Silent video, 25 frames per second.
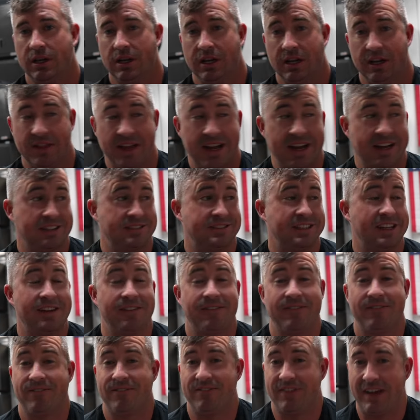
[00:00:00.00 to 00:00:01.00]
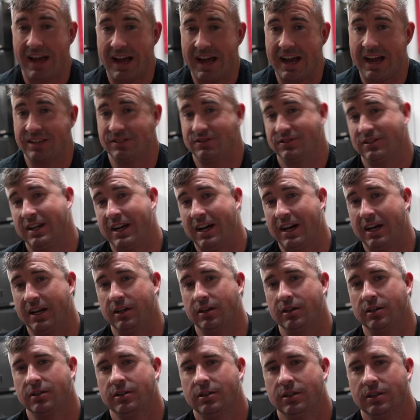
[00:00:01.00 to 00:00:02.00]
and that is a fast
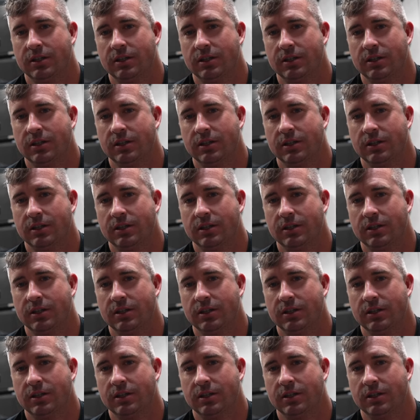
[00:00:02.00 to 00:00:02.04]
tire.